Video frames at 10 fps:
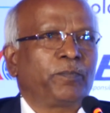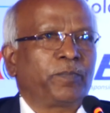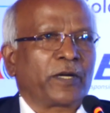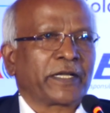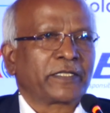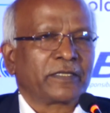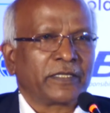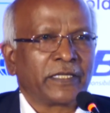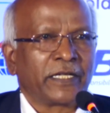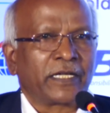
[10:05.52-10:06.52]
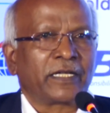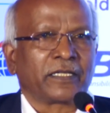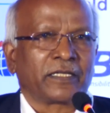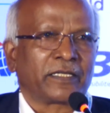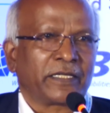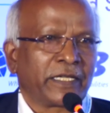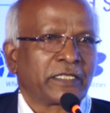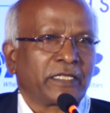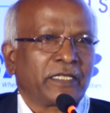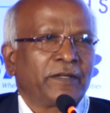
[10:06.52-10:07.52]
products in that
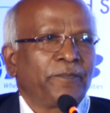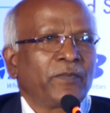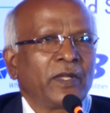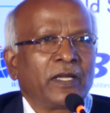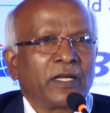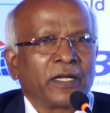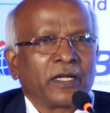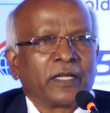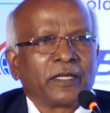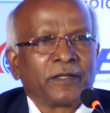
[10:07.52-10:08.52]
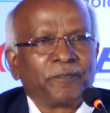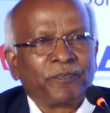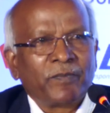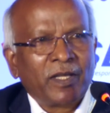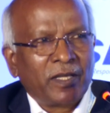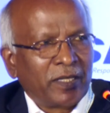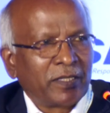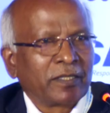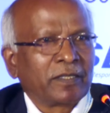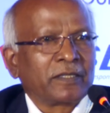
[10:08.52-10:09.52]
industry. And I
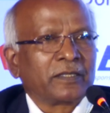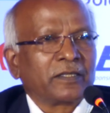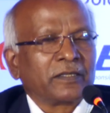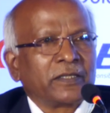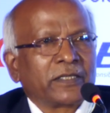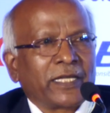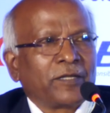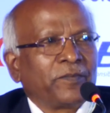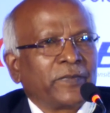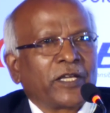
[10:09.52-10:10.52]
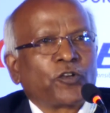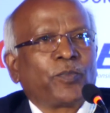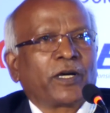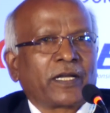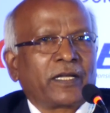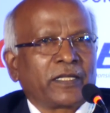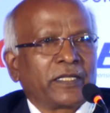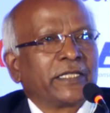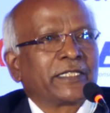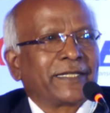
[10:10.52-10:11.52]
think the Salem Aero Park and the
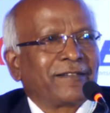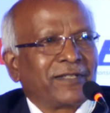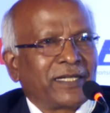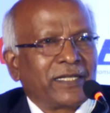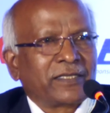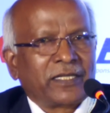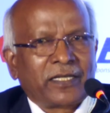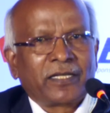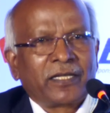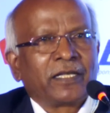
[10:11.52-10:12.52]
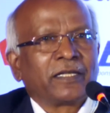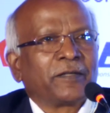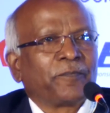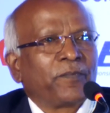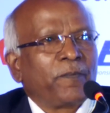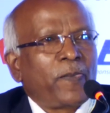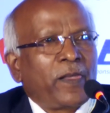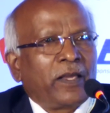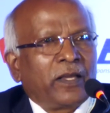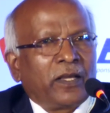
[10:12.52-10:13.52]
initiative that he has taken
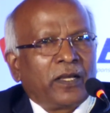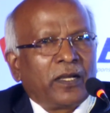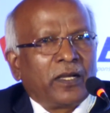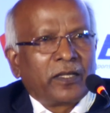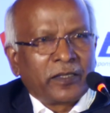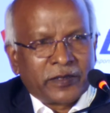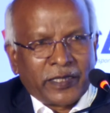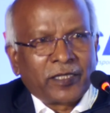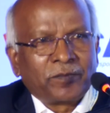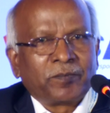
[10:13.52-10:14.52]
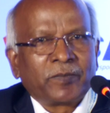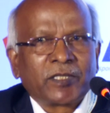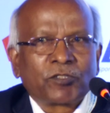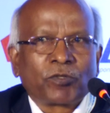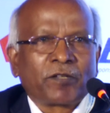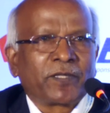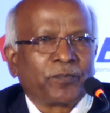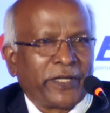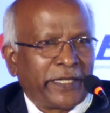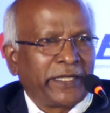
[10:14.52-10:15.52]
in Salem is one of the
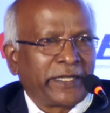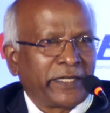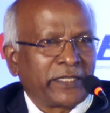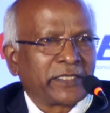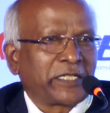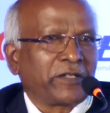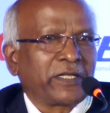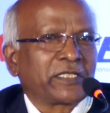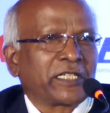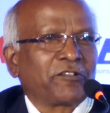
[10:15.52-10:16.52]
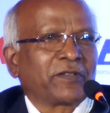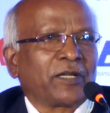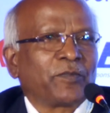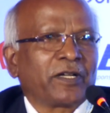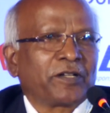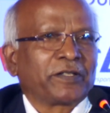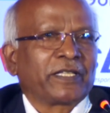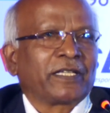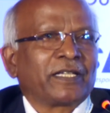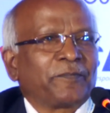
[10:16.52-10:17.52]
pioneering initiative in Tamil Nadu
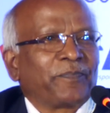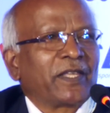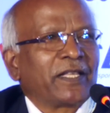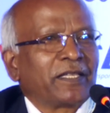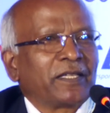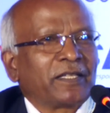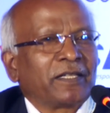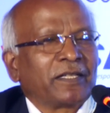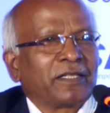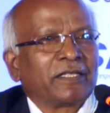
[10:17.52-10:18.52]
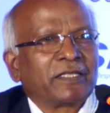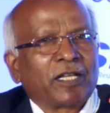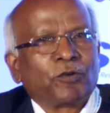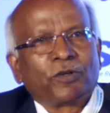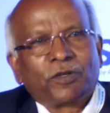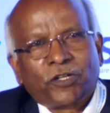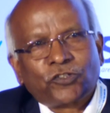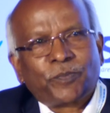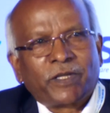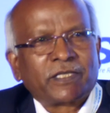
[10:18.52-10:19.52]
in this
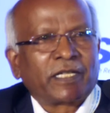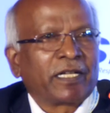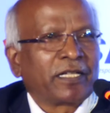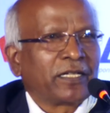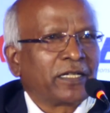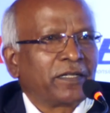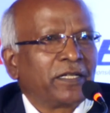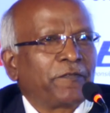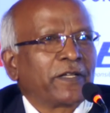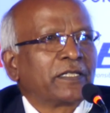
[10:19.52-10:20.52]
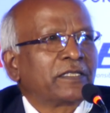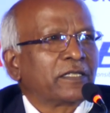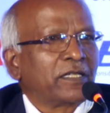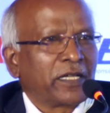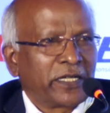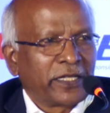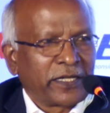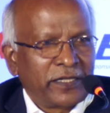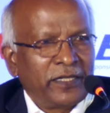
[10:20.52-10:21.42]
aerospace and defense corridor